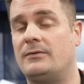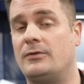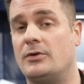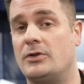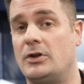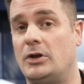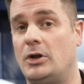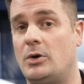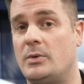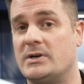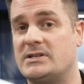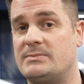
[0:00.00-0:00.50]
for
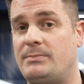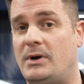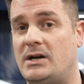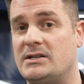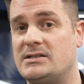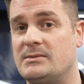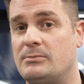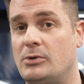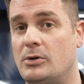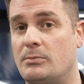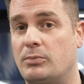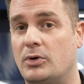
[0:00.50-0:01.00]
the lowest
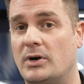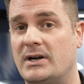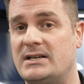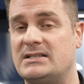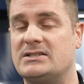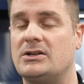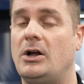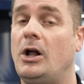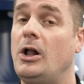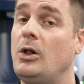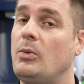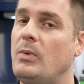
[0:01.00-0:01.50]
possible
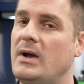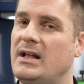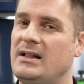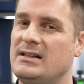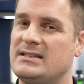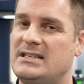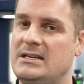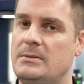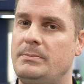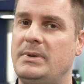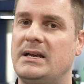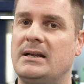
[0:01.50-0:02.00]
price, all
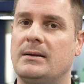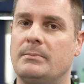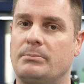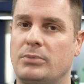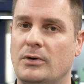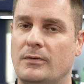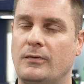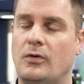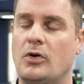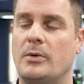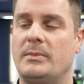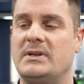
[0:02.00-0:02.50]
while keeping
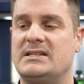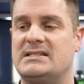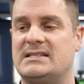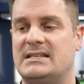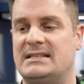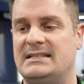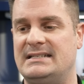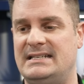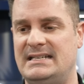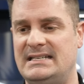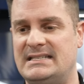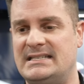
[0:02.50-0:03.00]
performance
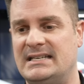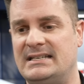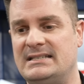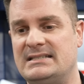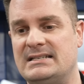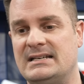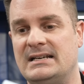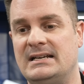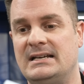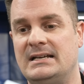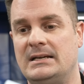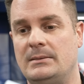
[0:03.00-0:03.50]

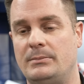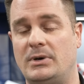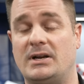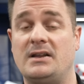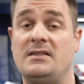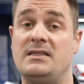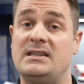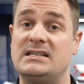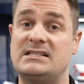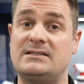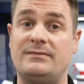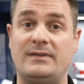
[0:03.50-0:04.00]
decent, but
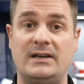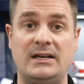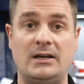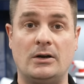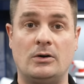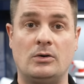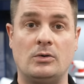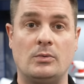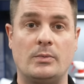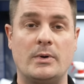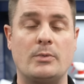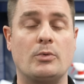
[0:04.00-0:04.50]
in this
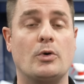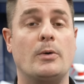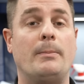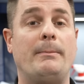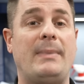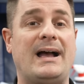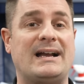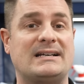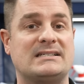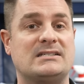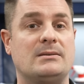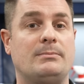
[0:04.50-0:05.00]
video, we were
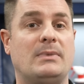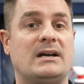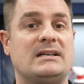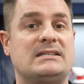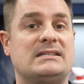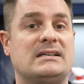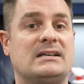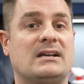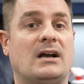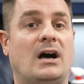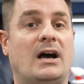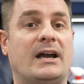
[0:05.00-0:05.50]

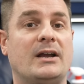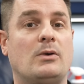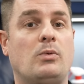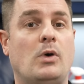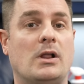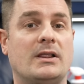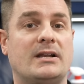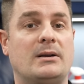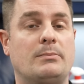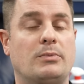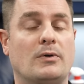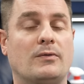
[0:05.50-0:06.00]
maximizing high
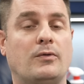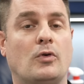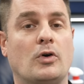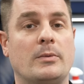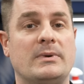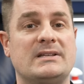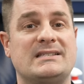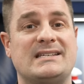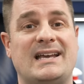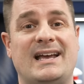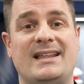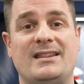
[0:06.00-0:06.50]
quality
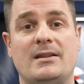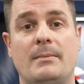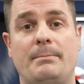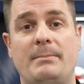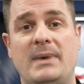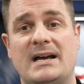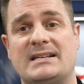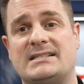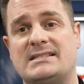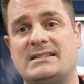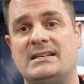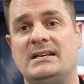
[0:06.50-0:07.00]
performance and the
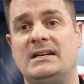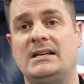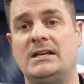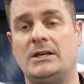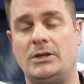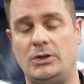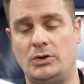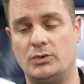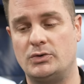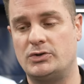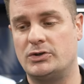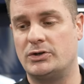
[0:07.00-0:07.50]
best
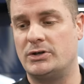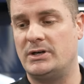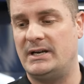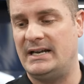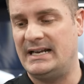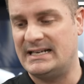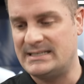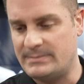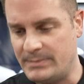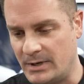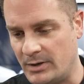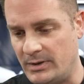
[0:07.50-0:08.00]
user
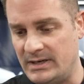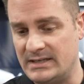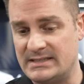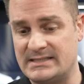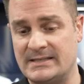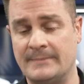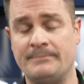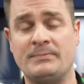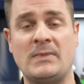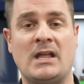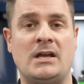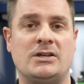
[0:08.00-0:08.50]
experience.